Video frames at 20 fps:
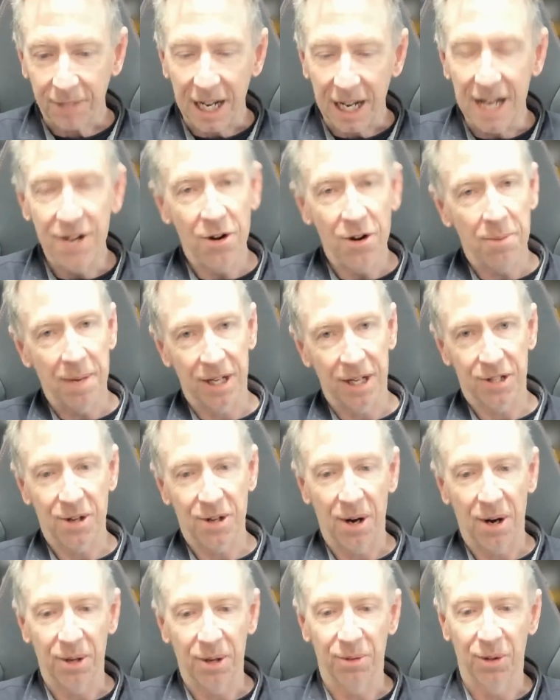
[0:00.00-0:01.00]
and not much
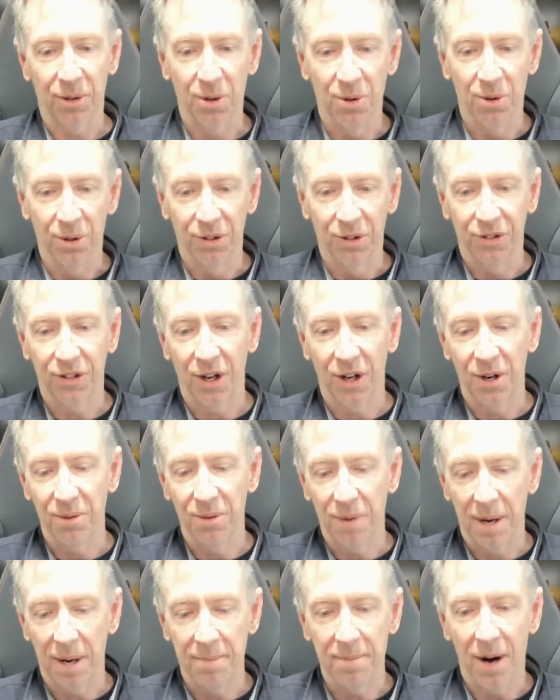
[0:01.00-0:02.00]
time to record.
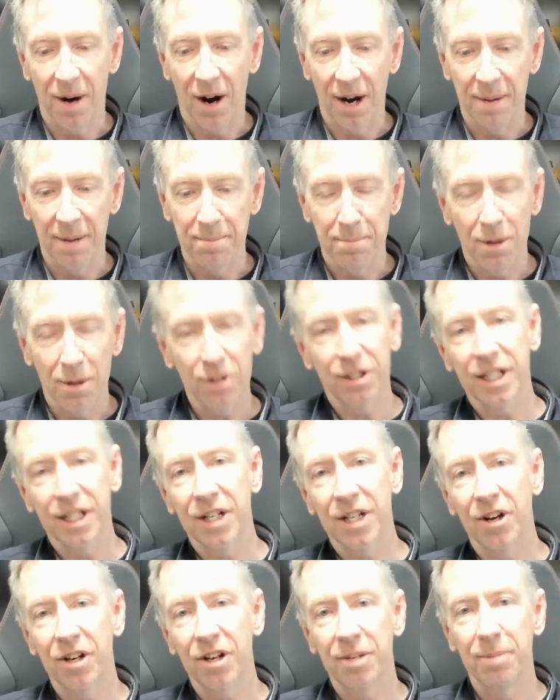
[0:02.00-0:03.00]
So I'm
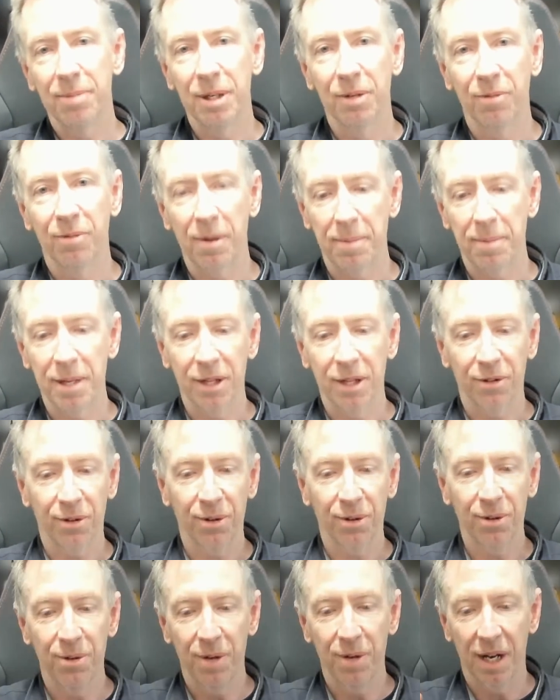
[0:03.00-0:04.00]
mostly going to be ripping
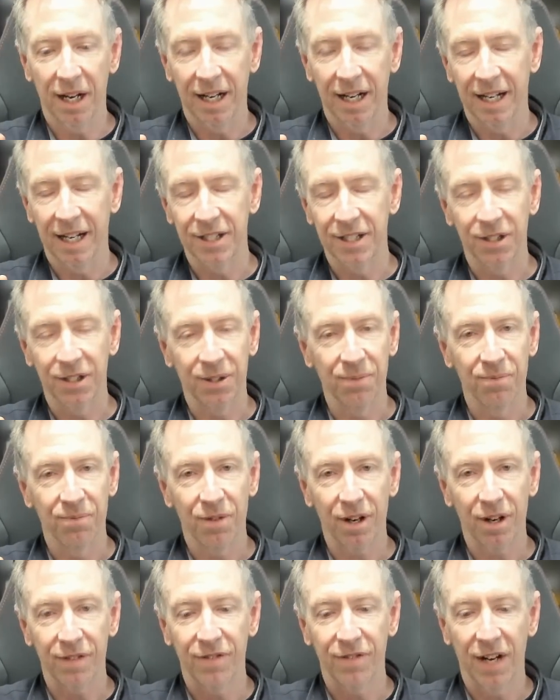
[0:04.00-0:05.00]
through just some
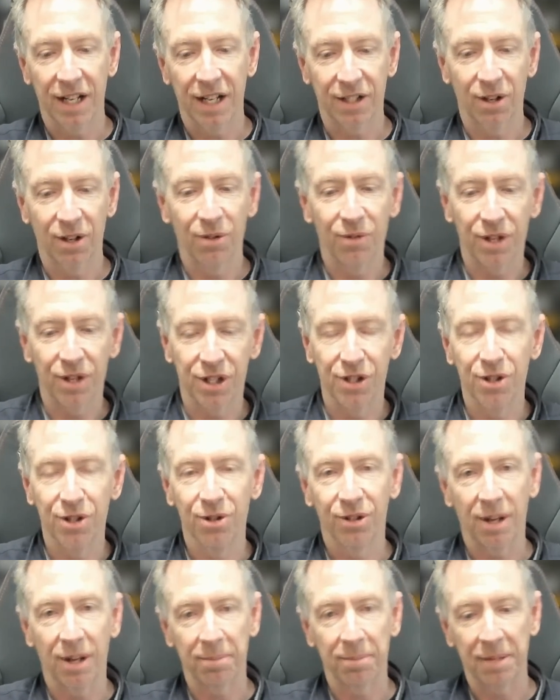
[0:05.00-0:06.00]
very fast low friction
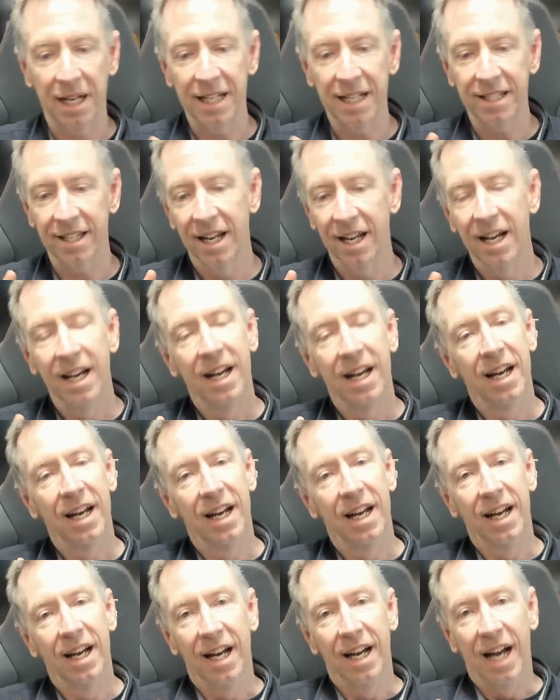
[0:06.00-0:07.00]
news updates.
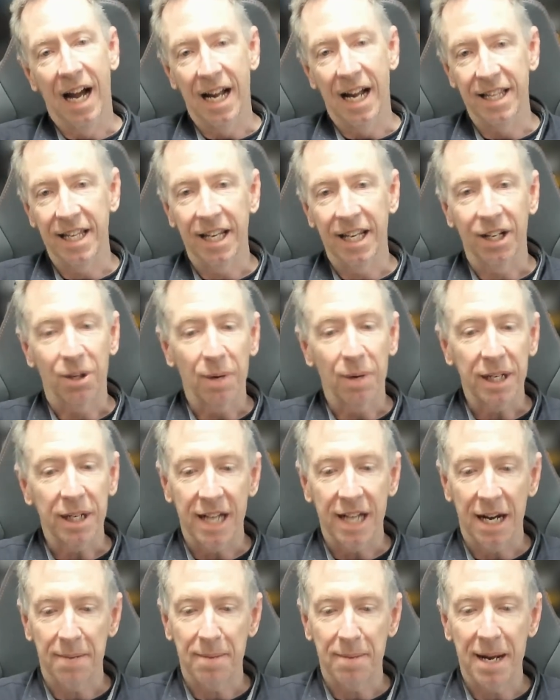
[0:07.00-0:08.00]
And then a quick
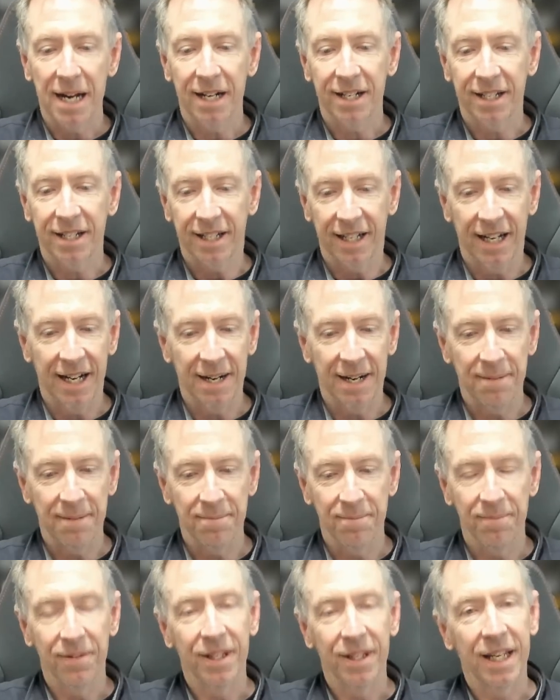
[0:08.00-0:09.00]
chat about
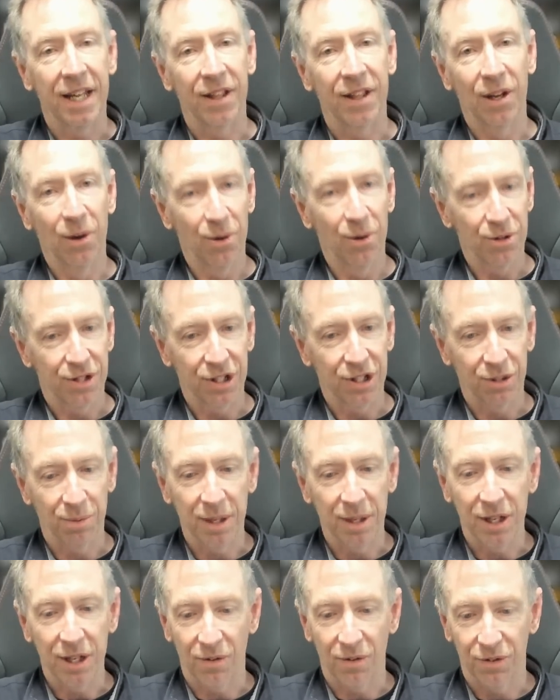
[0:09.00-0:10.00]
the launch this
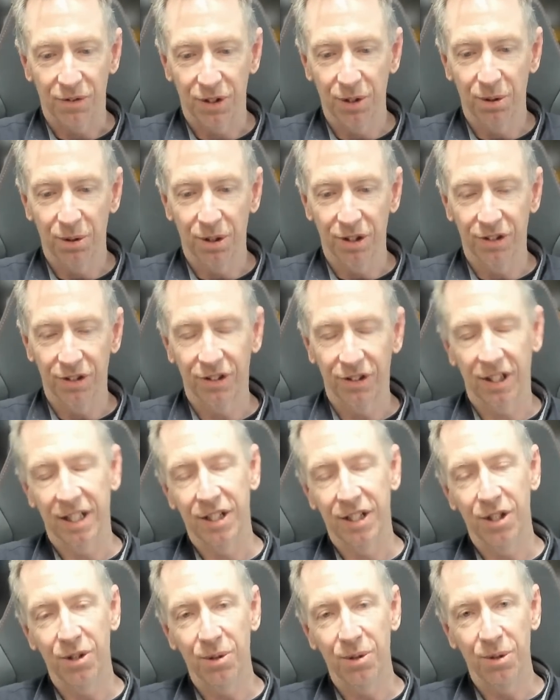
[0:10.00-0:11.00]
week of Silca's
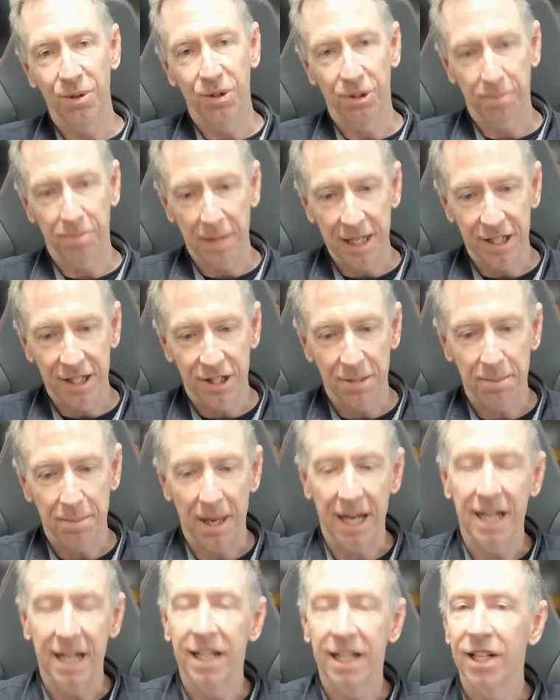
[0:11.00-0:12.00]
new speed chip
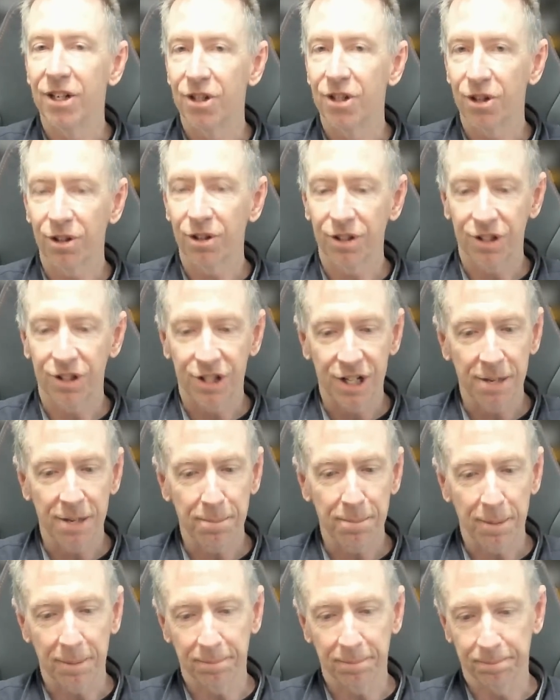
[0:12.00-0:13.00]
and endurance
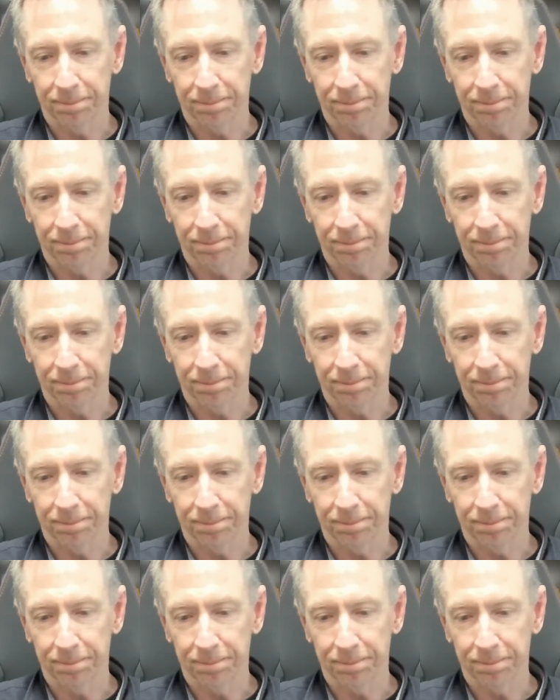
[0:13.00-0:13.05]
chip,